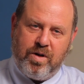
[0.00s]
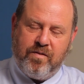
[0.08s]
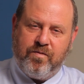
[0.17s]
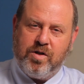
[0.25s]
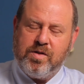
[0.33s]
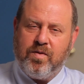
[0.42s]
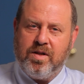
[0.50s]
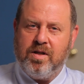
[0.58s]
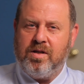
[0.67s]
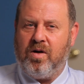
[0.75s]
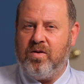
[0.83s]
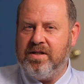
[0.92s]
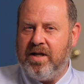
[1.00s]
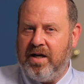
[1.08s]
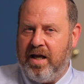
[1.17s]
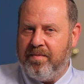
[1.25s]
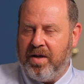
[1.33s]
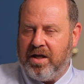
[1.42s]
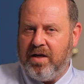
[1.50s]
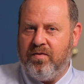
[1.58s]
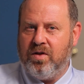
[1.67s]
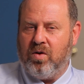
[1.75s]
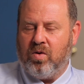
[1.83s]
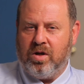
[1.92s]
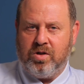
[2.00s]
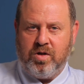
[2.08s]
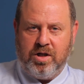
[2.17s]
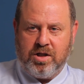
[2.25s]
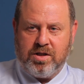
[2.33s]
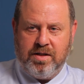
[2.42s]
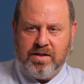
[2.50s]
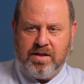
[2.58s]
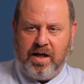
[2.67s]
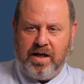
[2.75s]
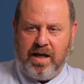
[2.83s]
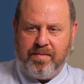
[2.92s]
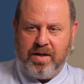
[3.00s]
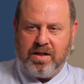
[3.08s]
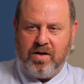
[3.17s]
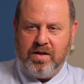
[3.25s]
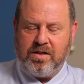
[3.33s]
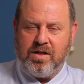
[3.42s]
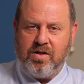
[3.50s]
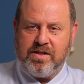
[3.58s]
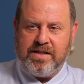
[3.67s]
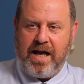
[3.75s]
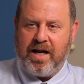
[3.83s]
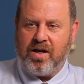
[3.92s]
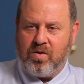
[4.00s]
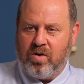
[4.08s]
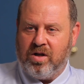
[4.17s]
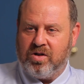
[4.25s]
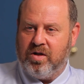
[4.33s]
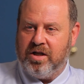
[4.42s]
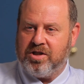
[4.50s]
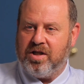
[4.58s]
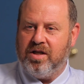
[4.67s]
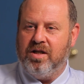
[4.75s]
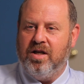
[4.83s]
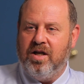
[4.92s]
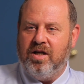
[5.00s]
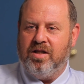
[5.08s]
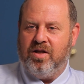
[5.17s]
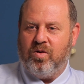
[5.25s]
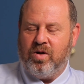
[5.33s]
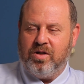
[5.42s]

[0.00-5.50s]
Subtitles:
first of all, the Torah is dynamic. Even the oral tradition is dynamic. There is no static oral tradition. The oral